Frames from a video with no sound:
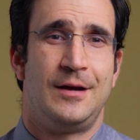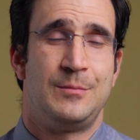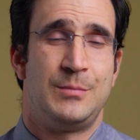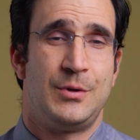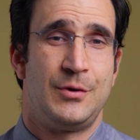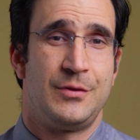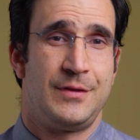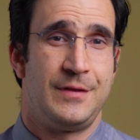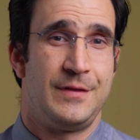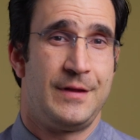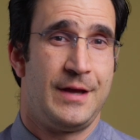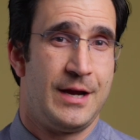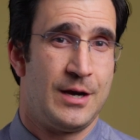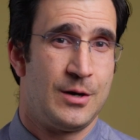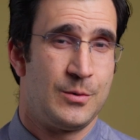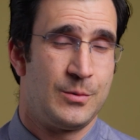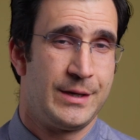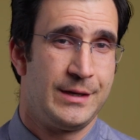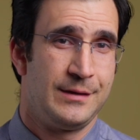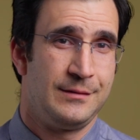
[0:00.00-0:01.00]
both in the
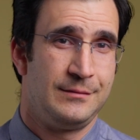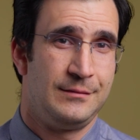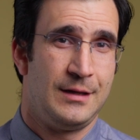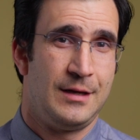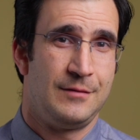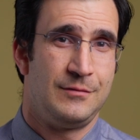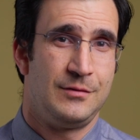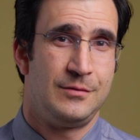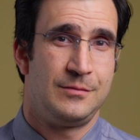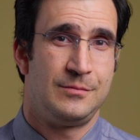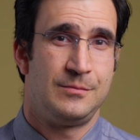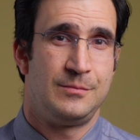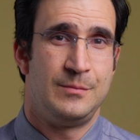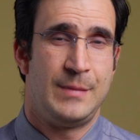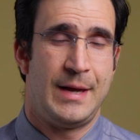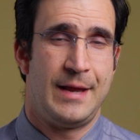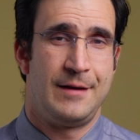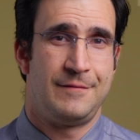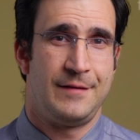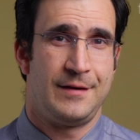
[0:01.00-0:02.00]
airway level,
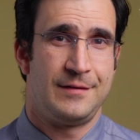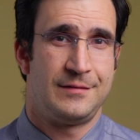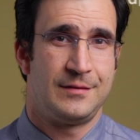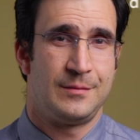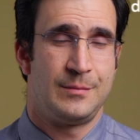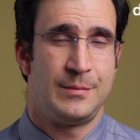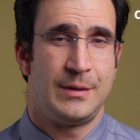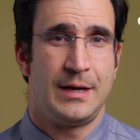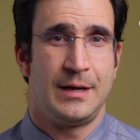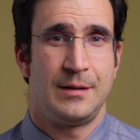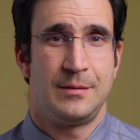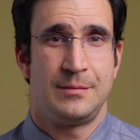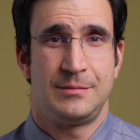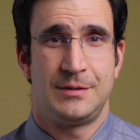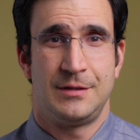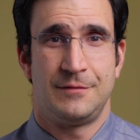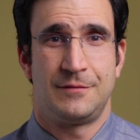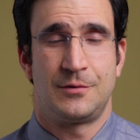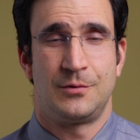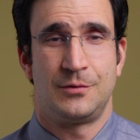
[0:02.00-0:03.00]
manifested by
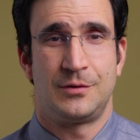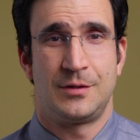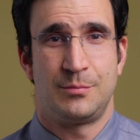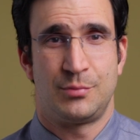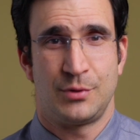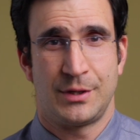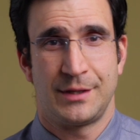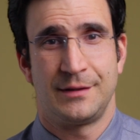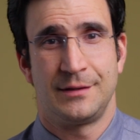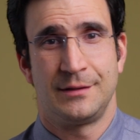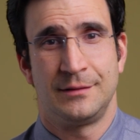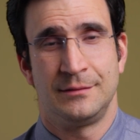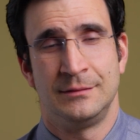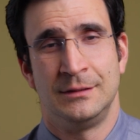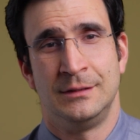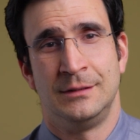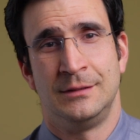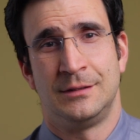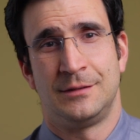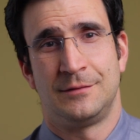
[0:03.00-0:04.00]
difficulty breathing,
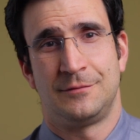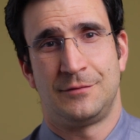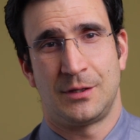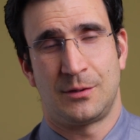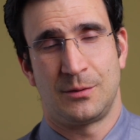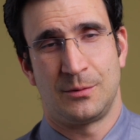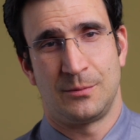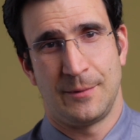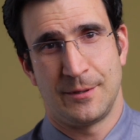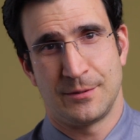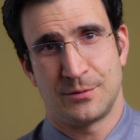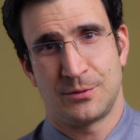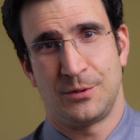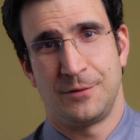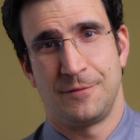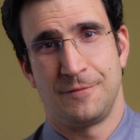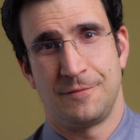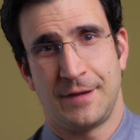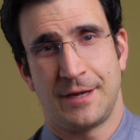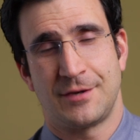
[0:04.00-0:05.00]
frequent
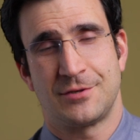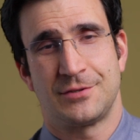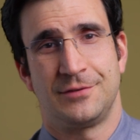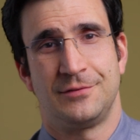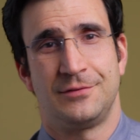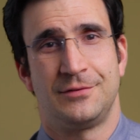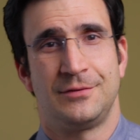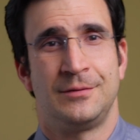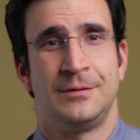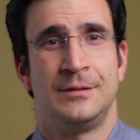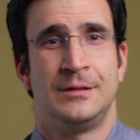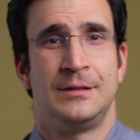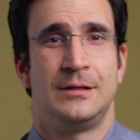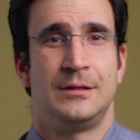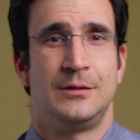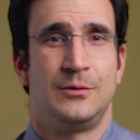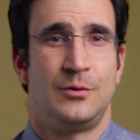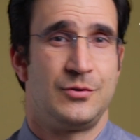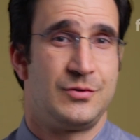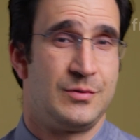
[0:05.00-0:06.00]
respiratory infections,
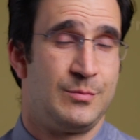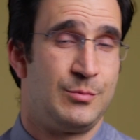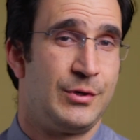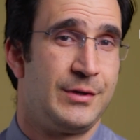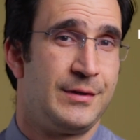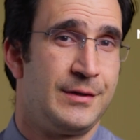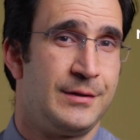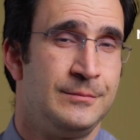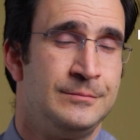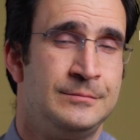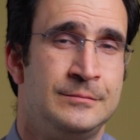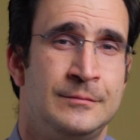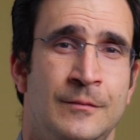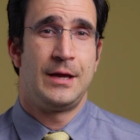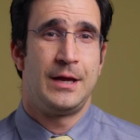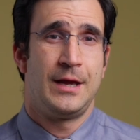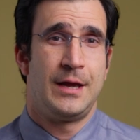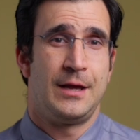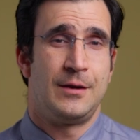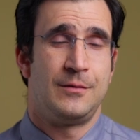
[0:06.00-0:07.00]
noisy breathing,
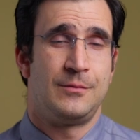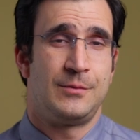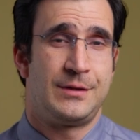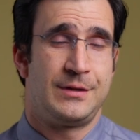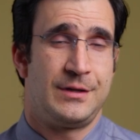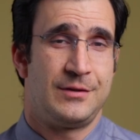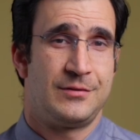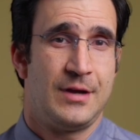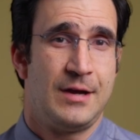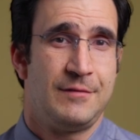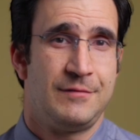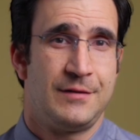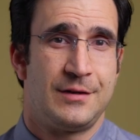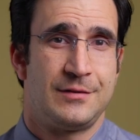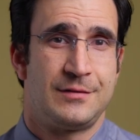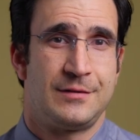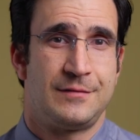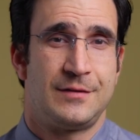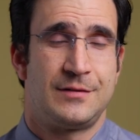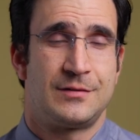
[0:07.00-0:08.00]
and with the
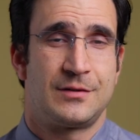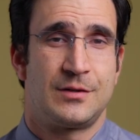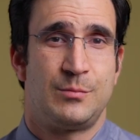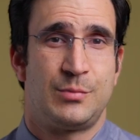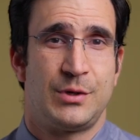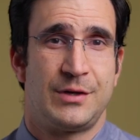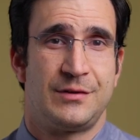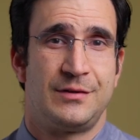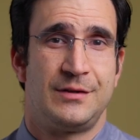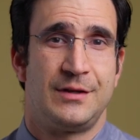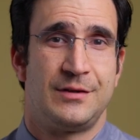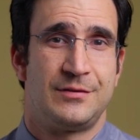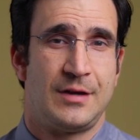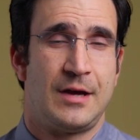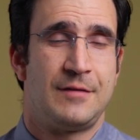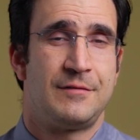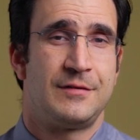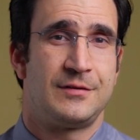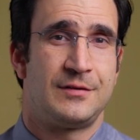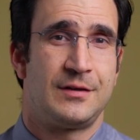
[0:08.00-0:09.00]
esophagus, if it's compressing the
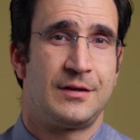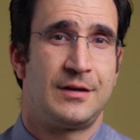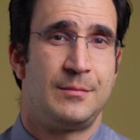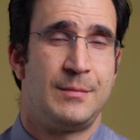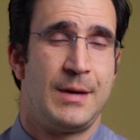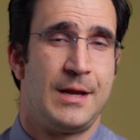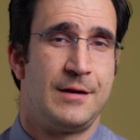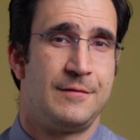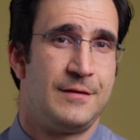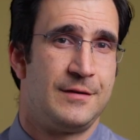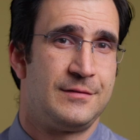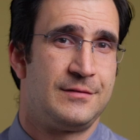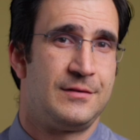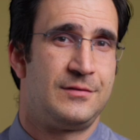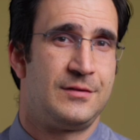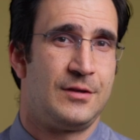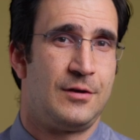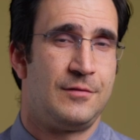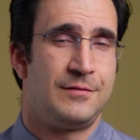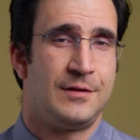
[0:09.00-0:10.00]
esophagus, it can manifest
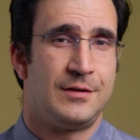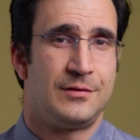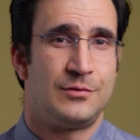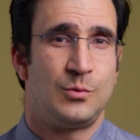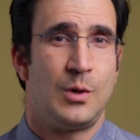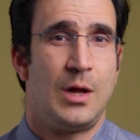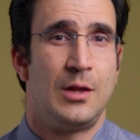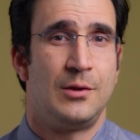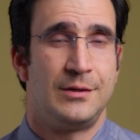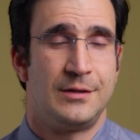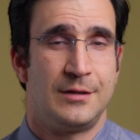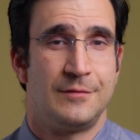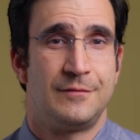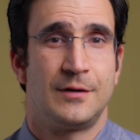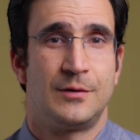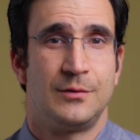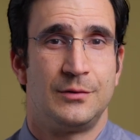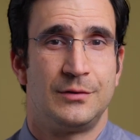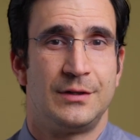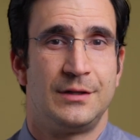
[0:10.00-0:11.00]
itself as swallowing
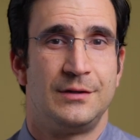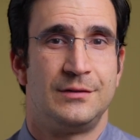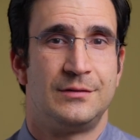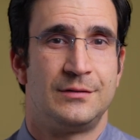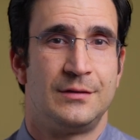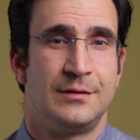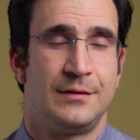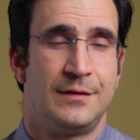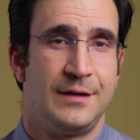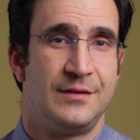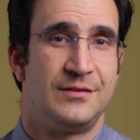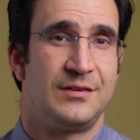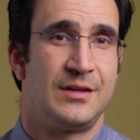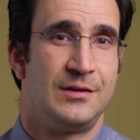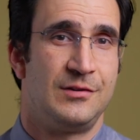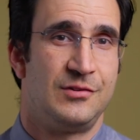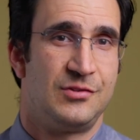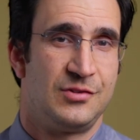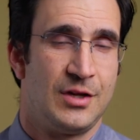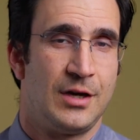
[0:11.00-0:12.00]
difficulties, things
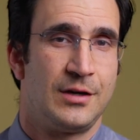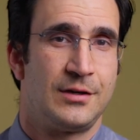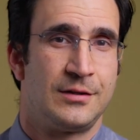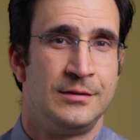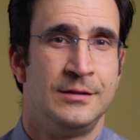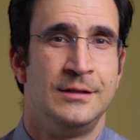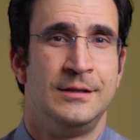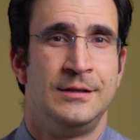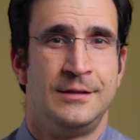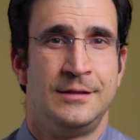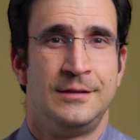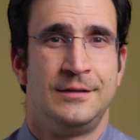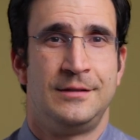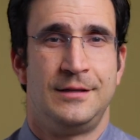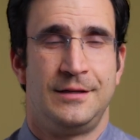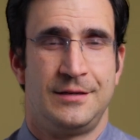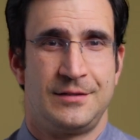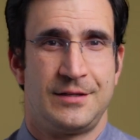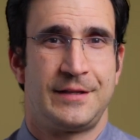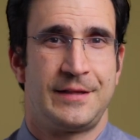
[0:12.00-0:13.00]
getting stuck,
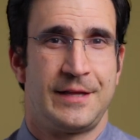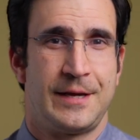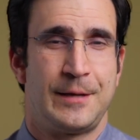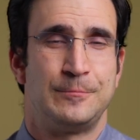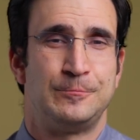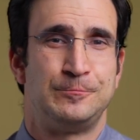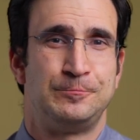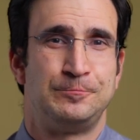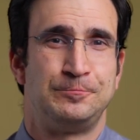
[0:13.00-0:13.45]
things like that.